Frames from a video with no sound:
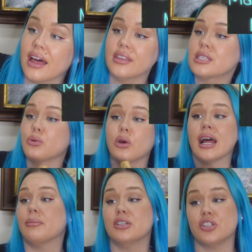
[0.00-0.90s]
this point,
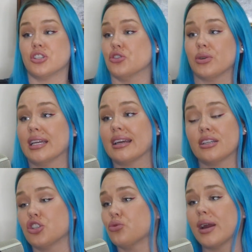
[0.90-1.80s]
I'm gonna just drink
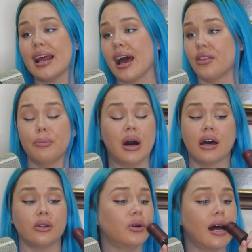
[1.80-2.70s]
straight out of the
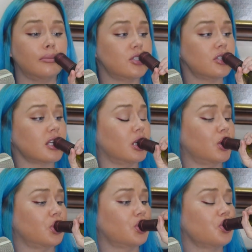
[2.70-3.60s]
bottle. I'm just gonna.